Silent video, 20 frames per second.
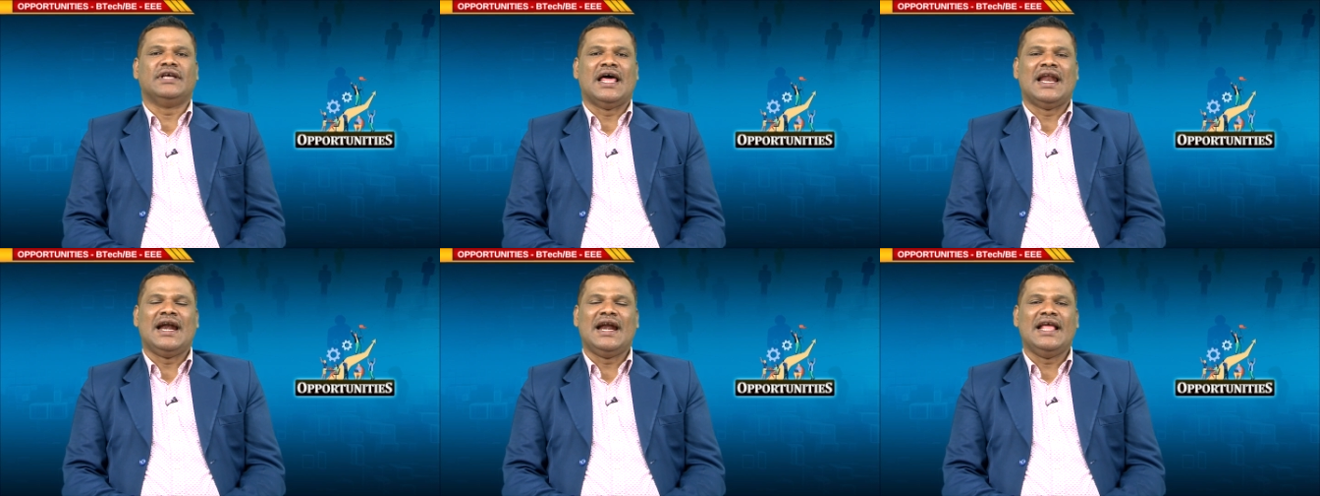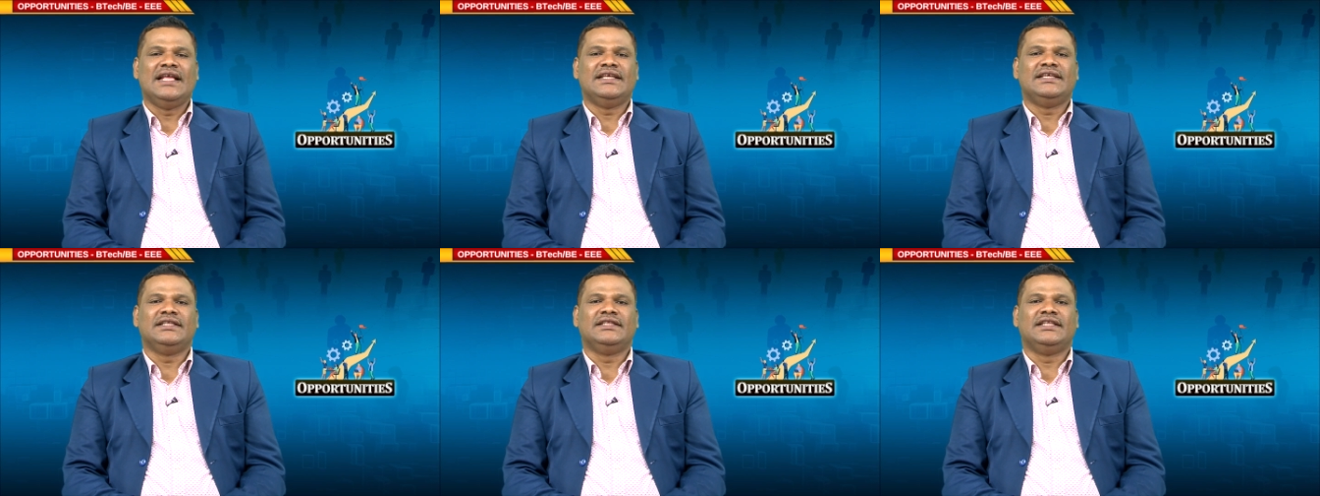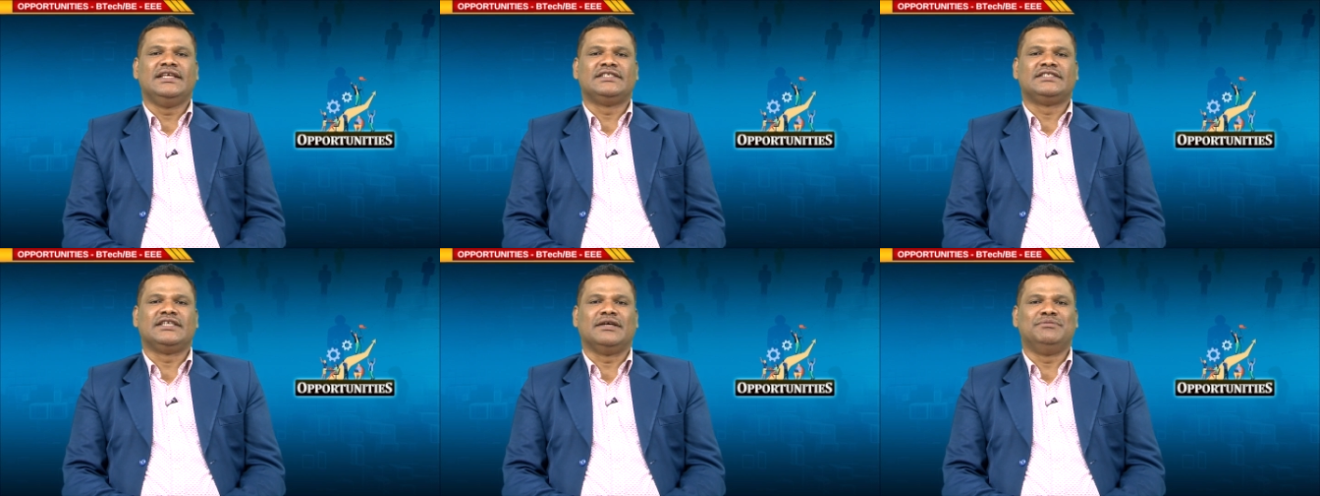analyzing
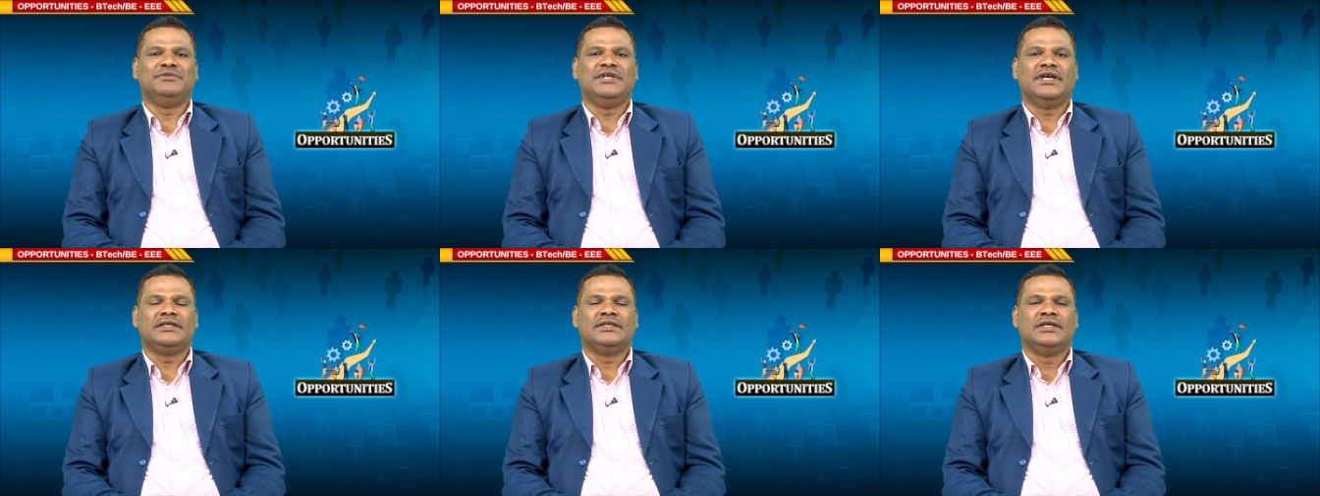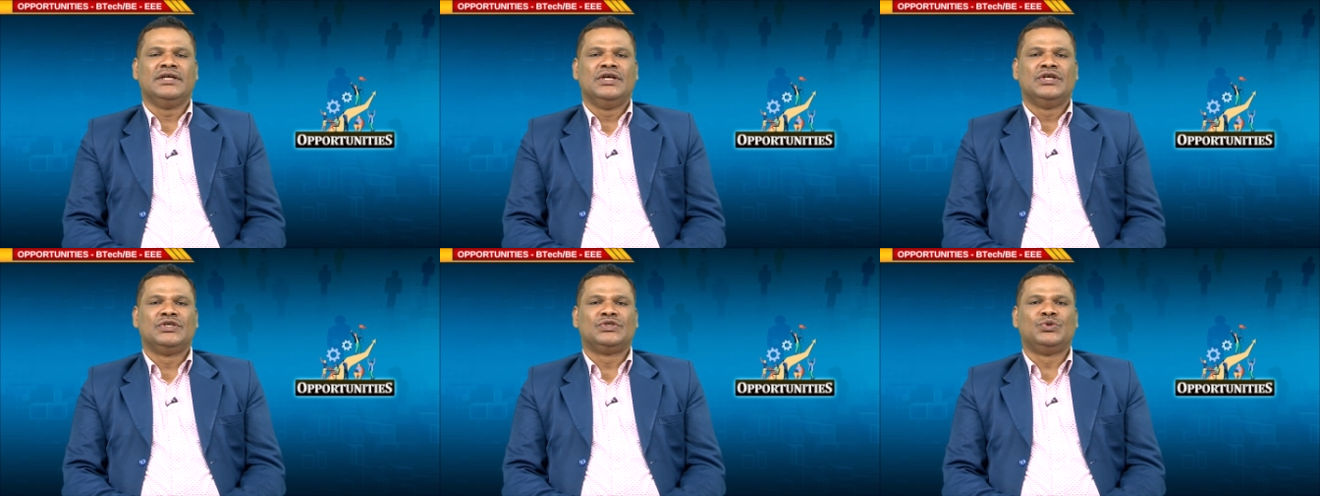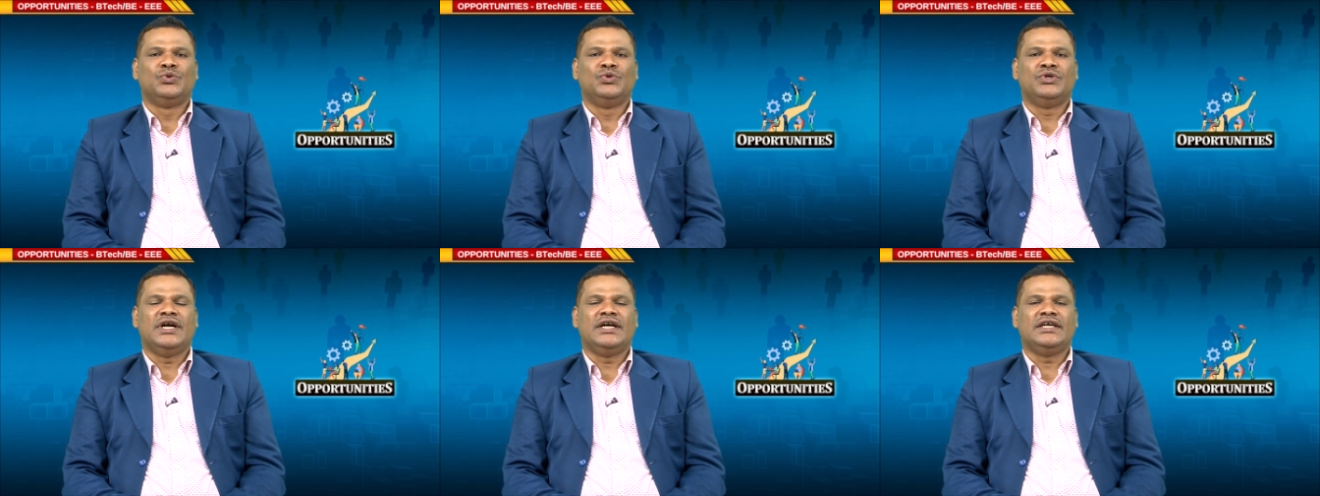these subjects,
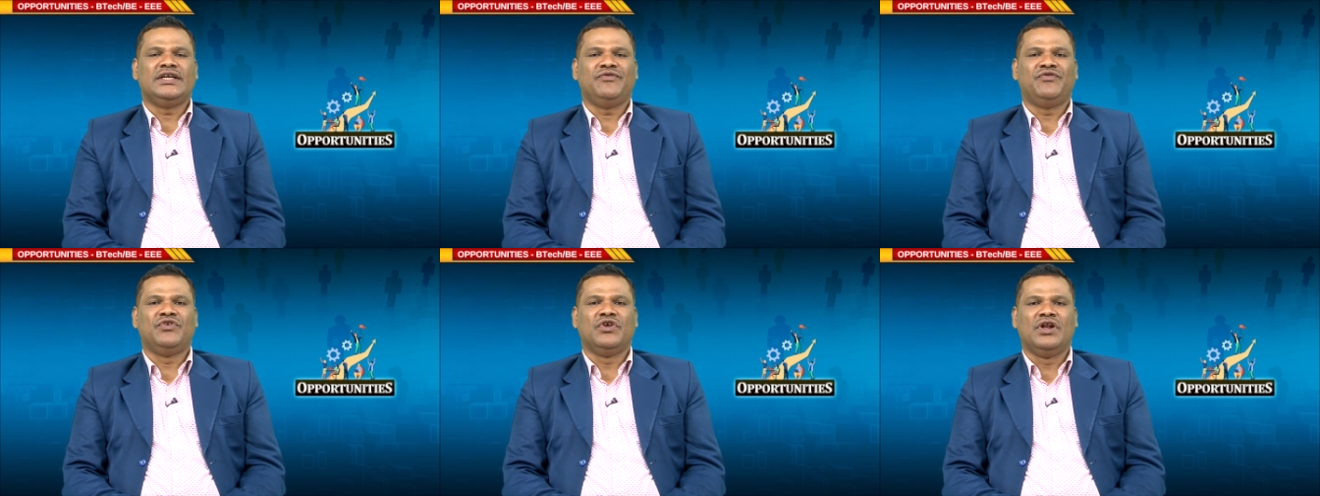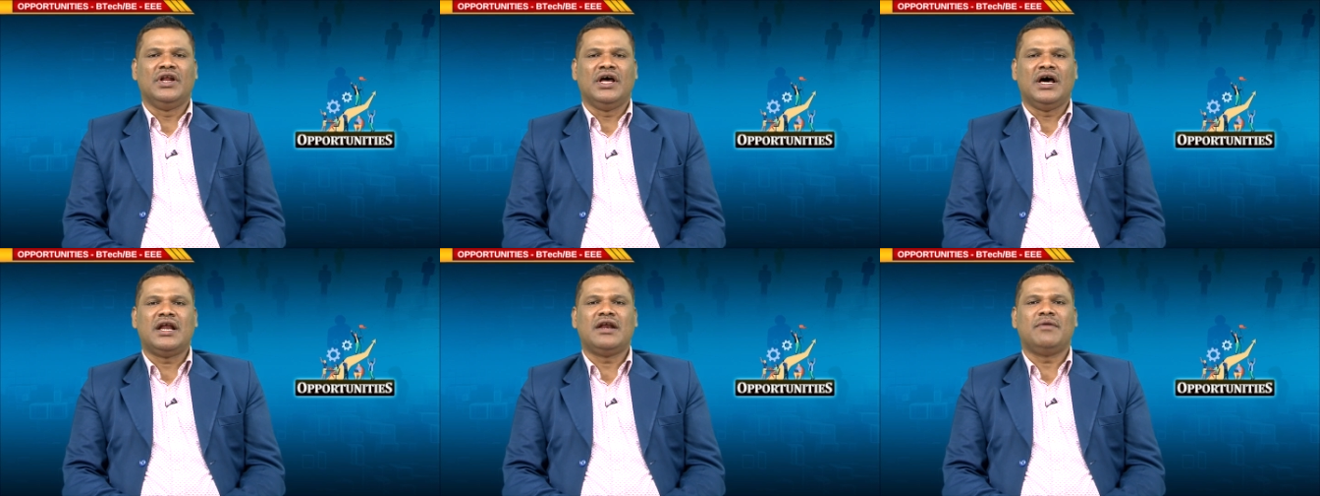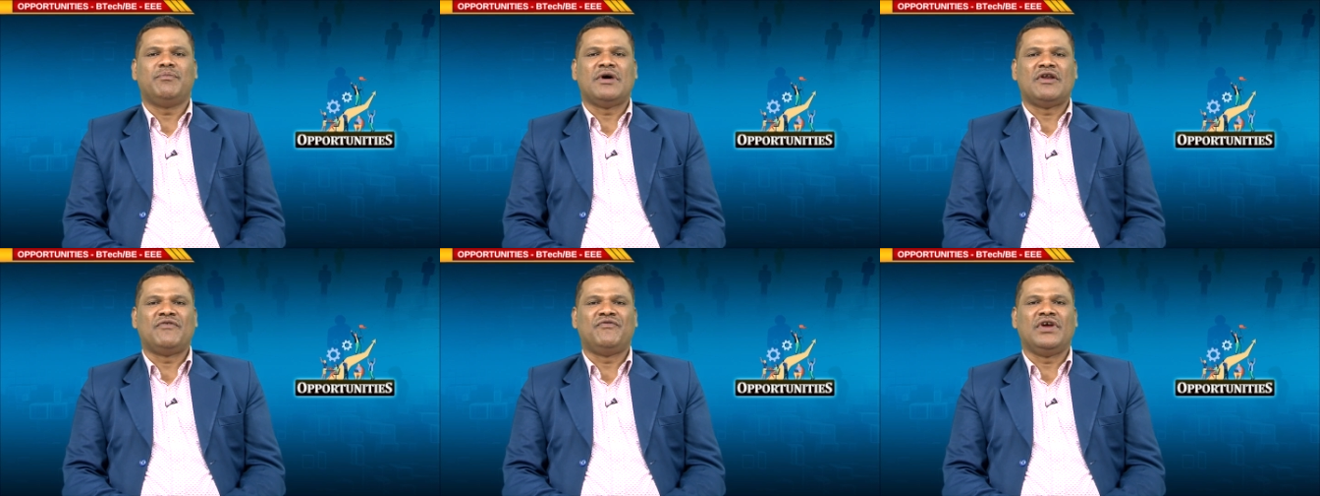student if you learn
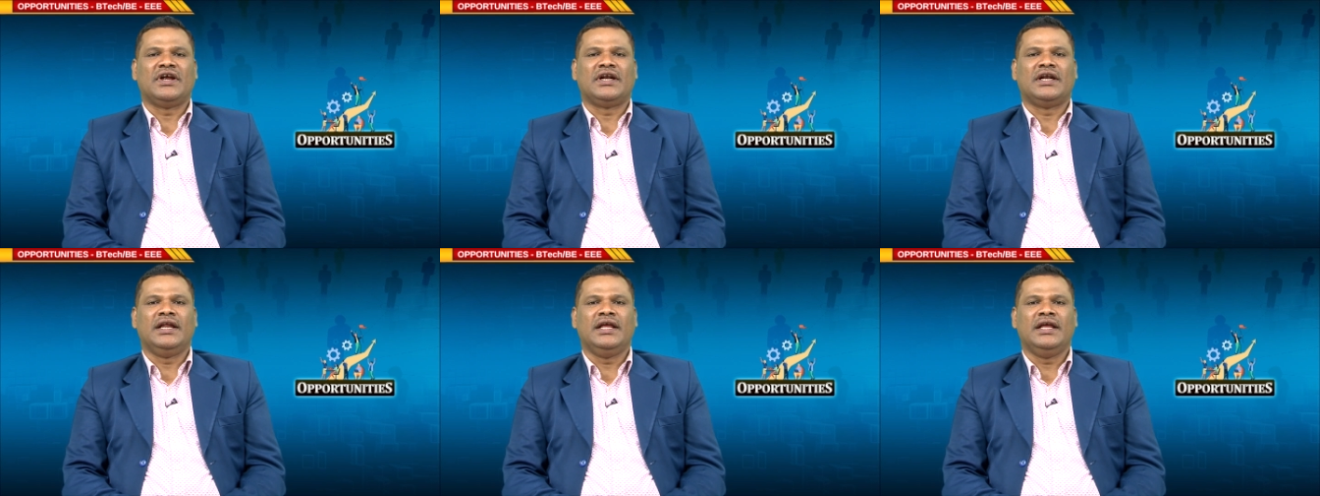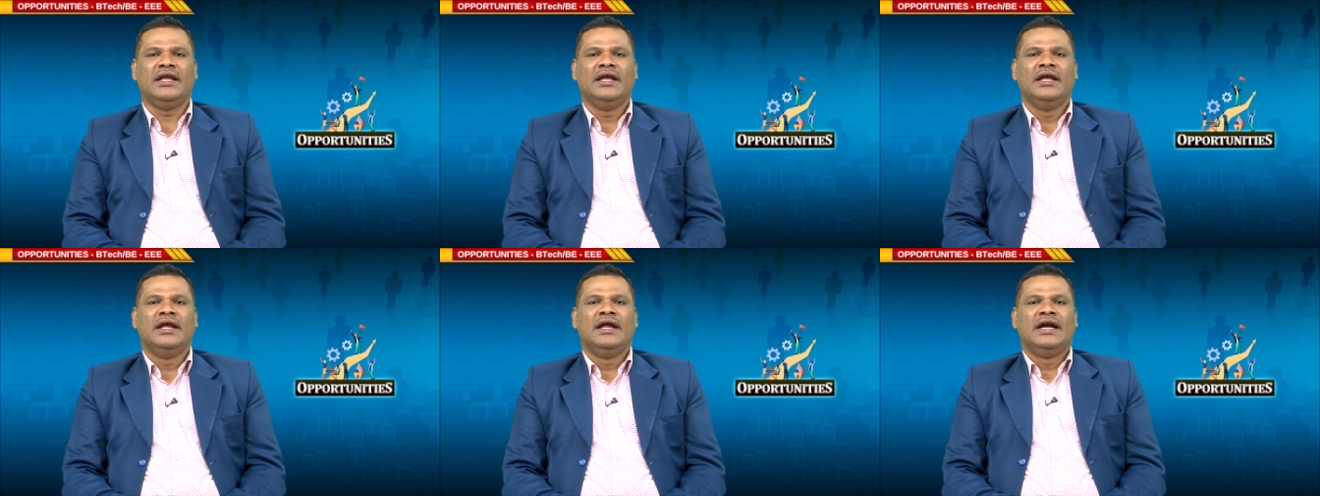perfectly,